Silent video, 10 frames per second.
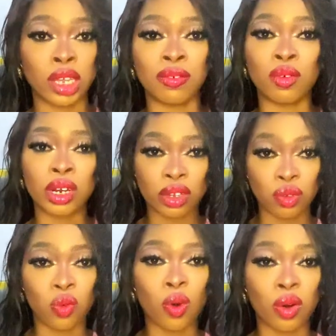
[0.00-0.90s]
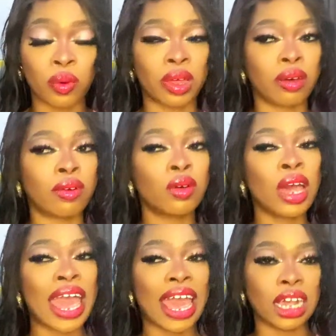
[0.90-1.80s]
if you want it to work well,
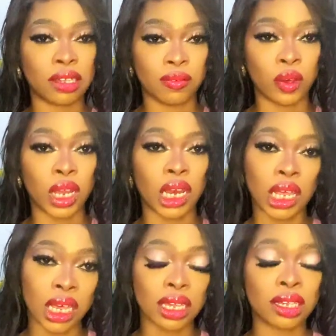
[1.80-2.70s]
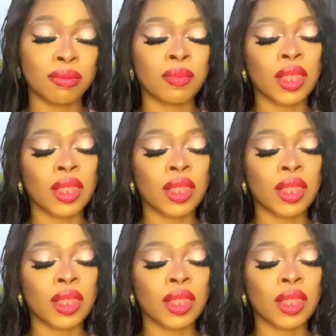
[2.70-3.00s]
exfoliate, always